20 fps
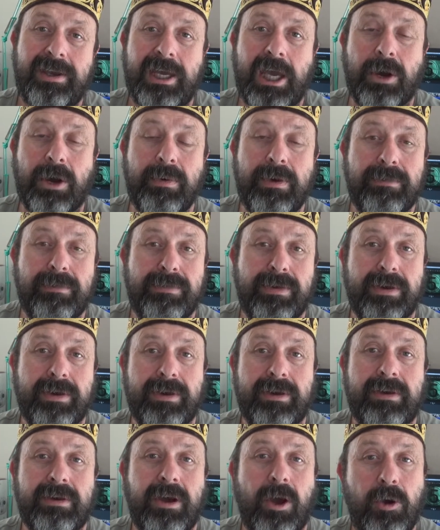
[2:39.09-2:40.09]

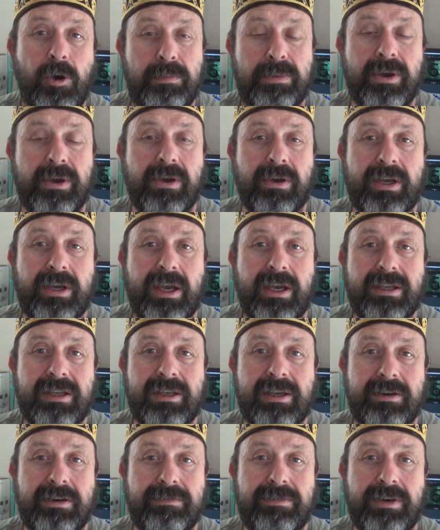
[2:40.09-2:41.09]
However, hoping I
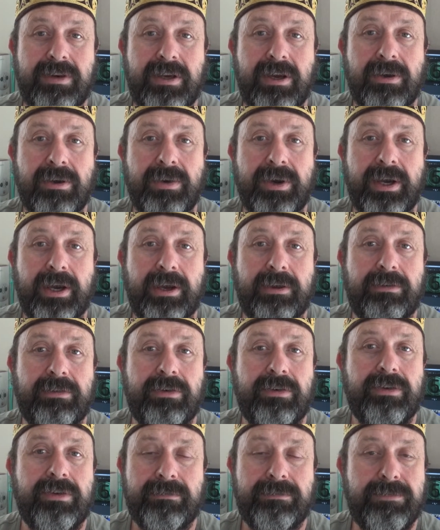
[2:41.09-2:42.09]
can get a video out
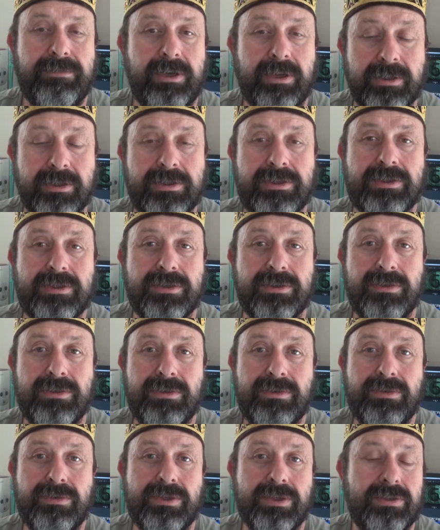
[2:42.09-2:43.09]
fairly
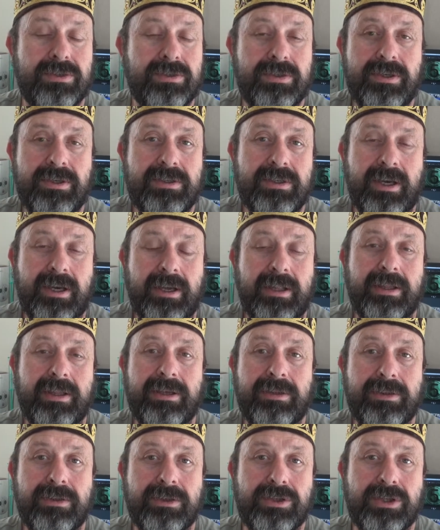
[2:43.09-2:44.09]
soon just
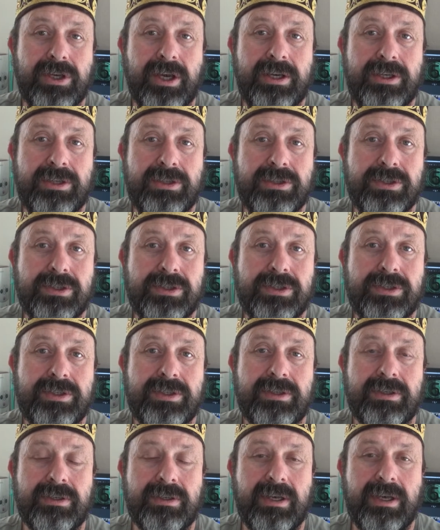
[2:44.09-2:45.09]
detailing the
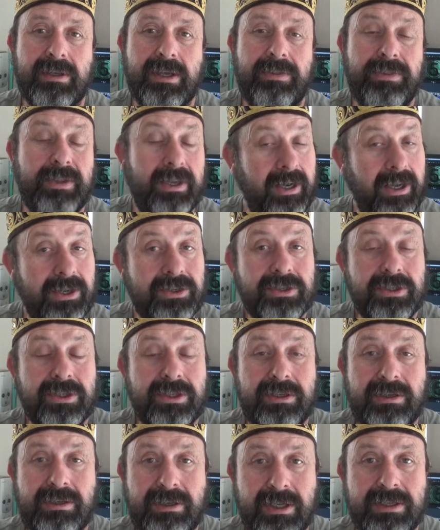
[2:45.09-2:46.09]
changes and then
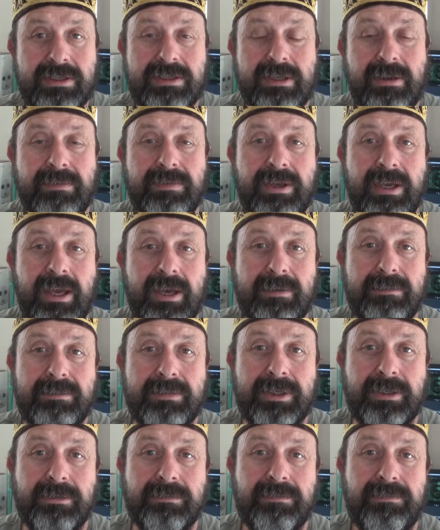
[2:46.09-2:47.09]
actually get something
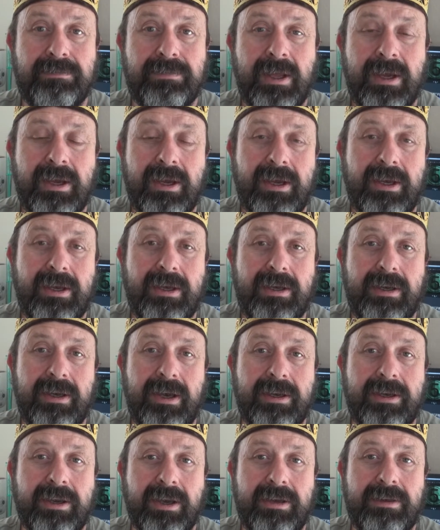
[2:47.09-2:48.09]
happening.
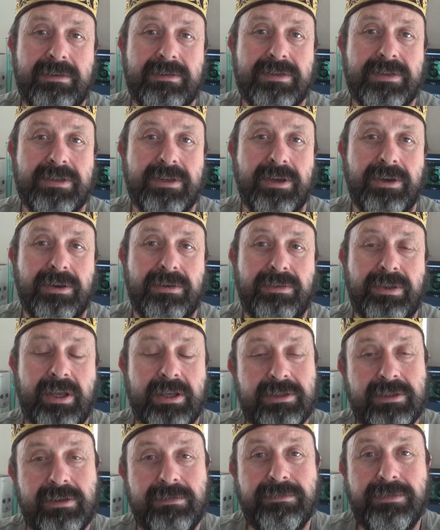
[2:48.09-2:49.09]
Okay, so
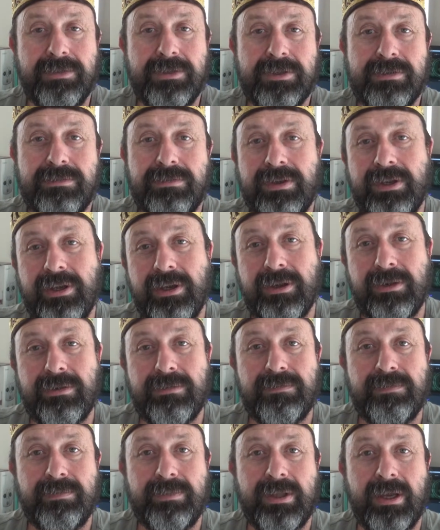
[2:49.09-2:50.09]
that's it for this
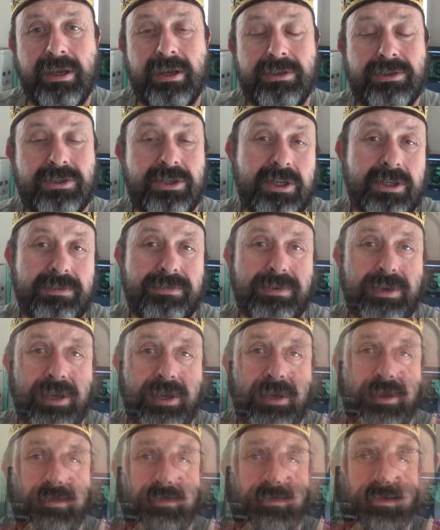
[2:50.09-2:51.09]
video. Uh, cheers for
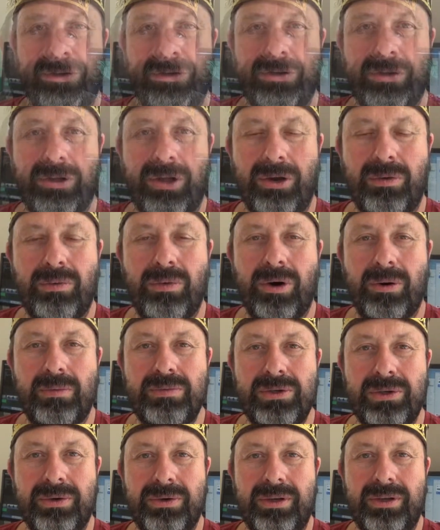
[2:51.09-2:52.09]
now. If you like what
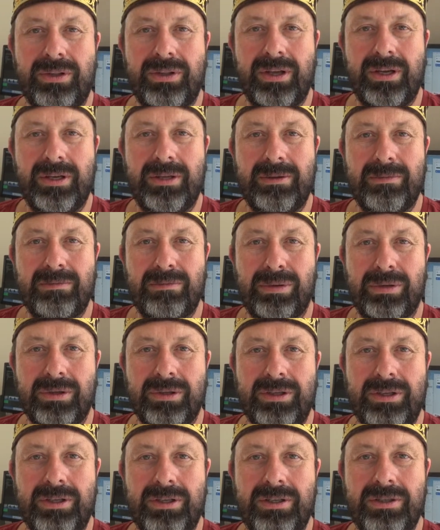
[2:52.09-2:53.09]
I'm doing, then
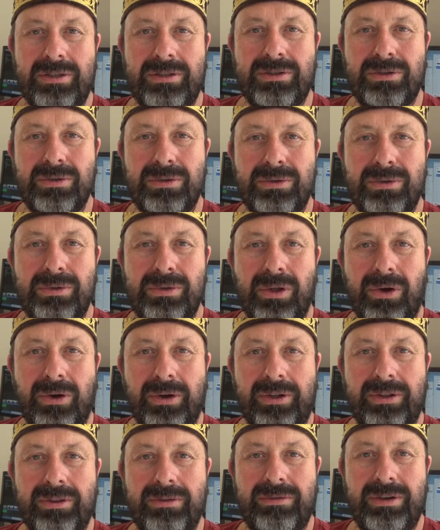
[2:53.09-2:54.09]
please do
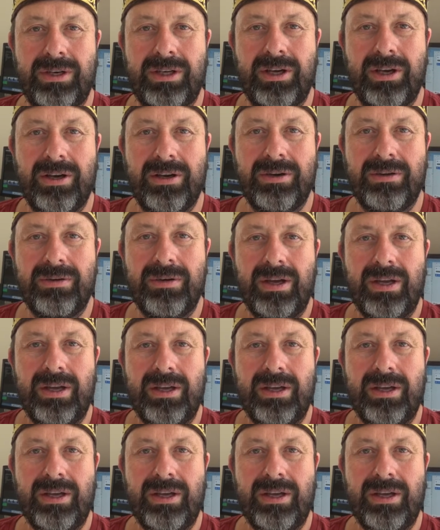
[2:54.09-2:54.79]
like the video.